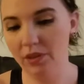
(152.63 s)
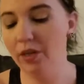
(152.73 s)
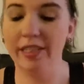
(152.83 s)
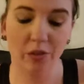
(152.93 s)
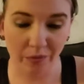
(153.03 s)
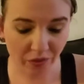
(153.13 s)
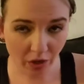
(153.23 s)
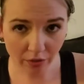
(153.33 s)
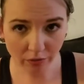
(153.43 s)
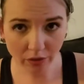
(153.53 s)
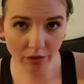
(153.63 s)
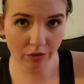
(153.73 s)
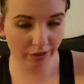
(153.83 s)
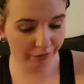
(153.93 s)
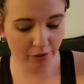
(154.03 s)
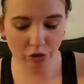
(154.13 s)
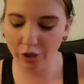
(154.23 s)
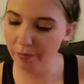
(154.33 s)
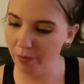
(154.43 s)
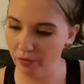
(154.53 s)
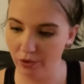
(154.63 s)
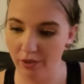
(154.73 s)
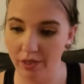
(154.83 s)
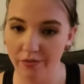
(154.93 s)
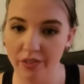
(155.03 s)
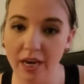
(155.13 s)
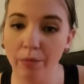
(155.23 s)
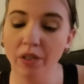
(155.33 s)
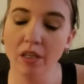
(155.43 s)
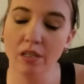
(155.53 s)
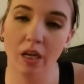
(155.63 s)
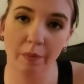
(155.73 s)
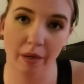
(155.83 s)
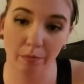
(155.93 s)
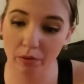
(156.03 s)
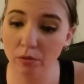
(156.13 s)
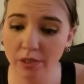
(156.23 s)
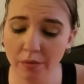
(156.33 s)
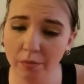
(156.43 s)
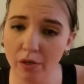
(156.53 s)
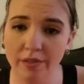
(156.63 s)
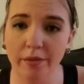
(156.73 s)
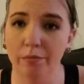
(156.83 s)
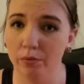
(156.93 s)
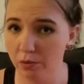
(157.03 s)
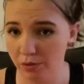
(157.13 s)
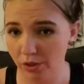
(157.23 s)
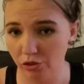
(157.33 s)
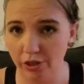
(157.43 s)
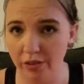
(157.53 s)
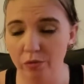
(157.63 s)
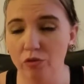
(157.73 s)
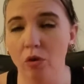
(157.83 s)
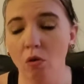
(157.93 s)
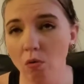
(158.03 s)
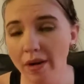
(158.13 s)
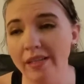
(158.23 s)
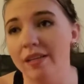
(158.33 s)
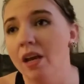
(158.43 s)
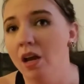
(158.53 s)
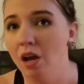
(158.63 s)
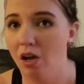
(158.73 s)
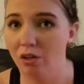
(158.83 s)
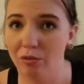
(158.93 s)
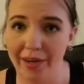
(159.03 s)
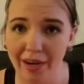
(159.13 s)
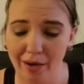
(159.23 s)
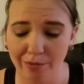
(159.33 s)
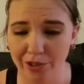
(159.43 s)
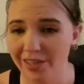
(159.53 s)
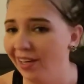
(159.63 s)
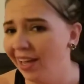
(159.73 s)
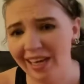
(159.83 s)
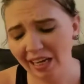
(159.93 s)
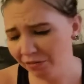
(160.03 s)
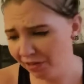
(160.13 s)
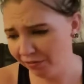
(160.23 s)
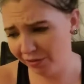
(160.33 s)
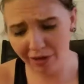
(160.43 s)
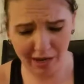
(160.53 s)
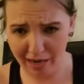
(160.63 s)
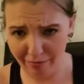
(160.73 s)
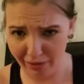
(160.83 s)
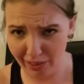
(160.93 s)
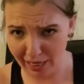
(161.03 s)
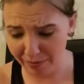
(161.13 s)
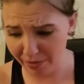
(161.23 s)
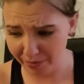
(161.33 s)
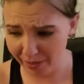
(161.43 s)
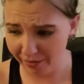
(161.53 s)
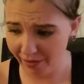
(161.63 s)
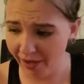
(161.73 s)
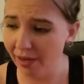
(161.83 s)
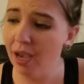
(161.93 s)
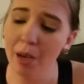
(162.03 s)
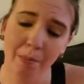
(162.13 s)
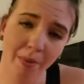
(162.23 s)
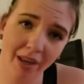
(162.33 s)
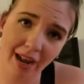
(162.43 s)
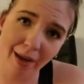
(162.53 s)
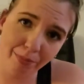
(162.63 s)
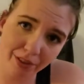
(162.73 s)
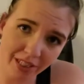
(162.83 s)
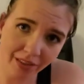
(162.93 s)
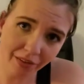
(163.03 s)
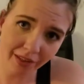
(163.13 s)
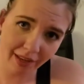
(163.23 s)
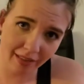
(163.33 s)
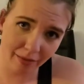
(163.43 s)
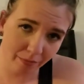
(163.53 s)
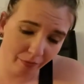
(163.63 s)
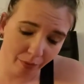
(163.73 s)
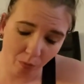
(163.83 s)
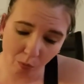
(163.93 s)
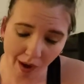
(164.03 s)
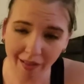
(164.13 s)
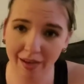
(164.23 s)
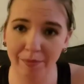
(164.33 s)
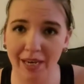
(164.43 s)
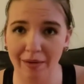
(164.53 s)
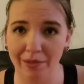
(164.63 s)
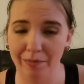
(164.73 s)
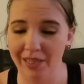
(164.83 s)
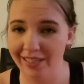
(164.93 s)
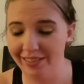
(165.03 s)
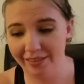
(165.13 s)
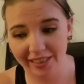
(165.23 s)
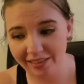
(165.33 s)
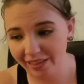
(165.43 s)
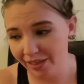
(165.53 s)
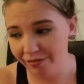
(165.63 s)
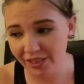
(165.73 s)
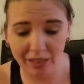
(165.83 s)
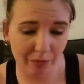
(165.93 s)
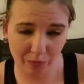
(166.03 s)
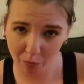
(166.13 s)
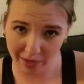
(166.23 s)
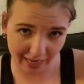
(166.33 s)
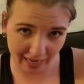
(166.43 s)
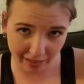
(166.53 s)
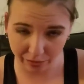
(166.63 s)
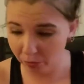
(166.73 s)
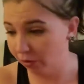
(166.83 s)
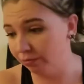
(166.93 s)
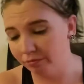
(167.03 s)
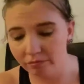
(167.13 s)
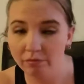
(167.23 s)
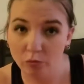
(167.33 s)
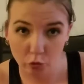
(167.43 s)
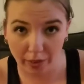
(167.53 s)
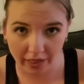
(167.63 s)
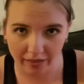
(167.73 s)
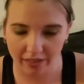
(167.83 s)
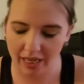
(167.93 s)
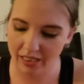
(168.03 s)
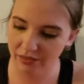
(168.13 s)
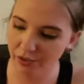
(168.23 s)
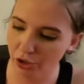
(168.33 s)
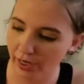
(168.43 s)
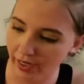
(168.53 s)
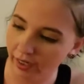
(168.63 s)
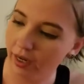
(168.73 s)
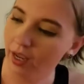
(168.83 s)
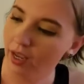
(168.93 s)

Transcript: All right, so we've gone over different chip alternatives. Now we're going to talk about protein bars and protein shakes, which are always a great option, even if you're not having a gaming marathon. But I particularly like them while I'm gaming because they're easy enough to eat with one hand, or drink in the case of a shake.